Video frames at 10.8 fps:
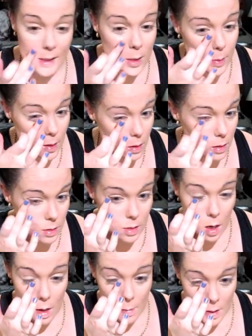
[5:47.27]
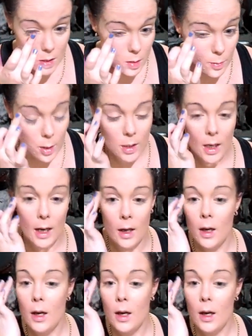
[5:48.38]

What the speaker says: it's because I'm a smoker